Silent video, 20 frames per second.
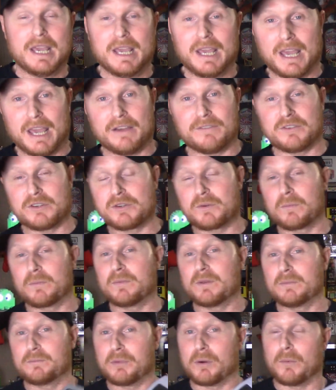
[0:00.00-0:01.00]
if
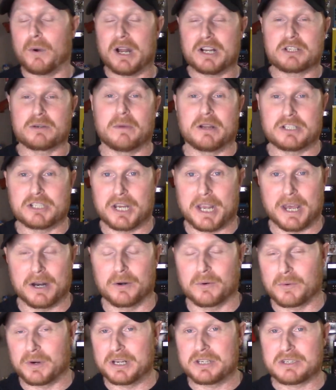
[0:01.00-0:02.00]
you've been watching my
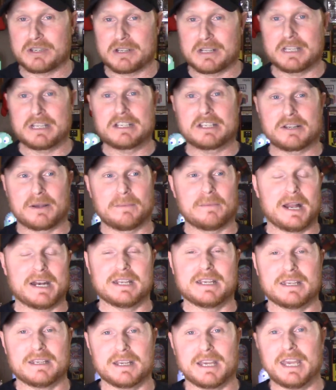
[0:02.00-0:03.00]
channel recently,
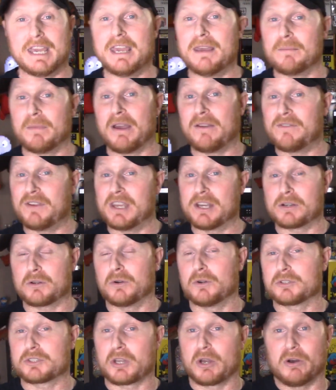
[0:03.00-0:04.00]
somebody hit my
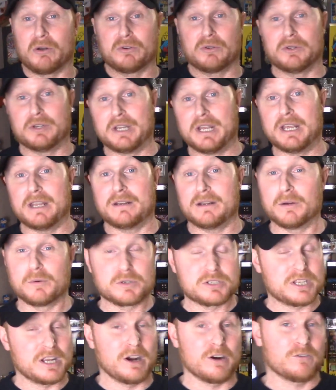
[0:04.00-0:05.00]
vehicle, totaled it. It
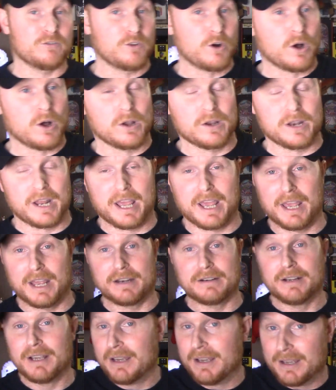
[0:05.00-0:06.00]
was their fault,
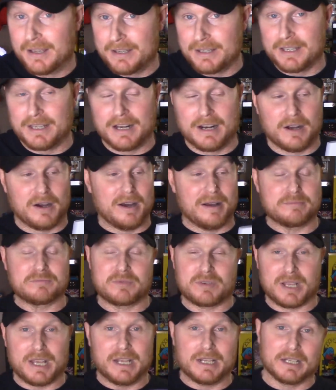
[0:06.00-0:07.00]
and you know, I'm
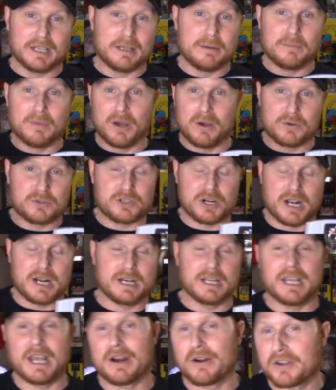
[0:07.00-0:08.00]
in limbo trying
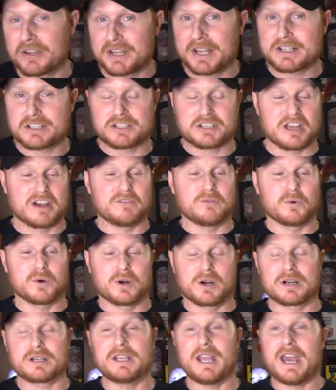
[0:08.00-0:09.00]
to get all that stuff
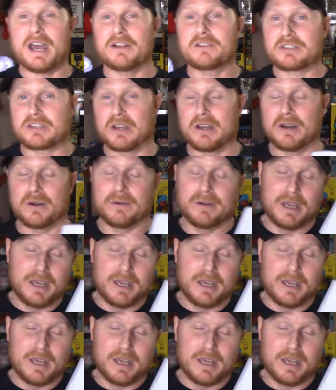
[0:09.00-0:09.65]
worked out. So